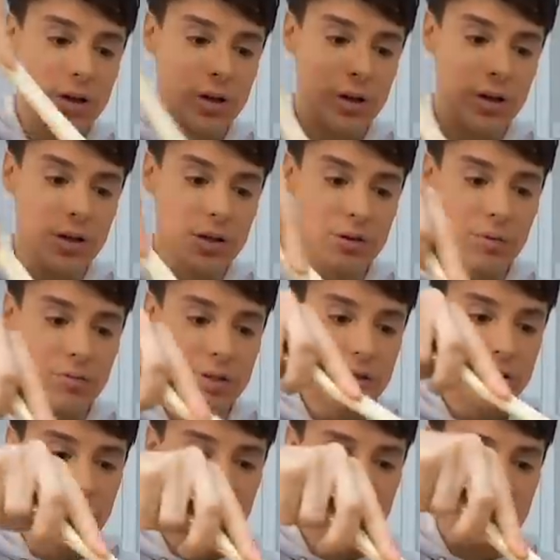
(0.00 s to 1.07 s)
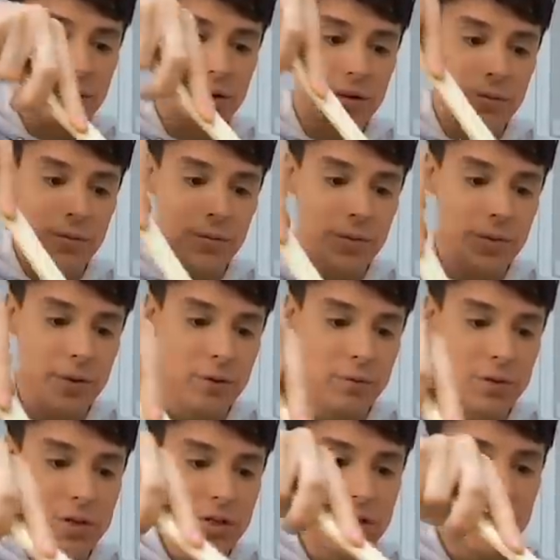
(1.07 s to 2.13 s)
good. So I'm just gonna,
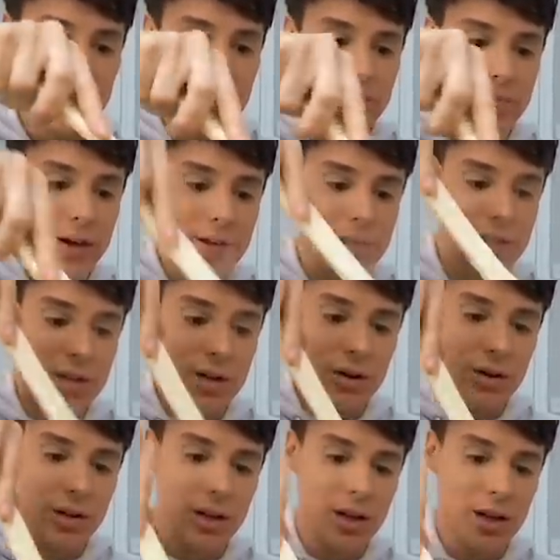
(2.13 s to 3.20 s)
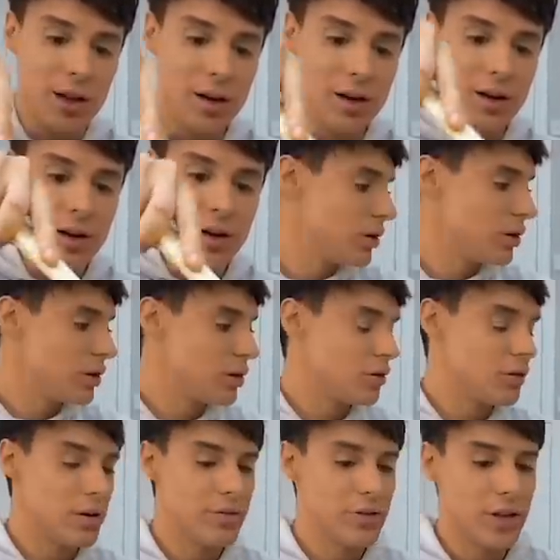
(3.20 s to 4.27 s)
we're just gonna mix it all in. No,
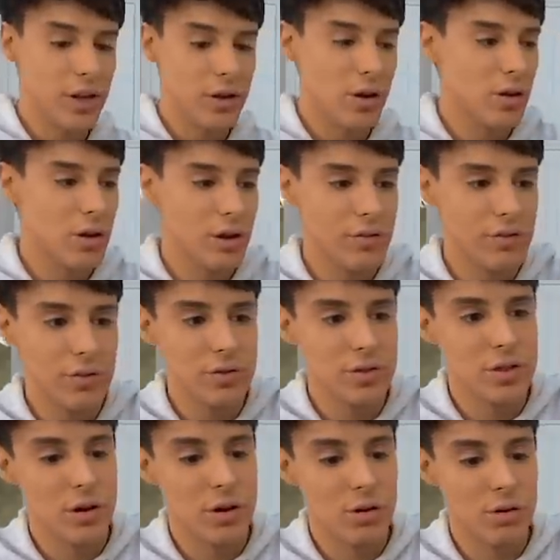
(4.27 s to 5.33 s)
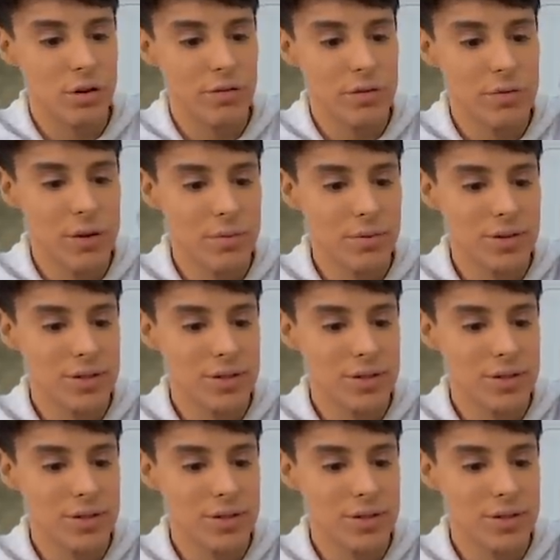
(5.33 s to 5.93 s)
I feel like you could have used the whole maple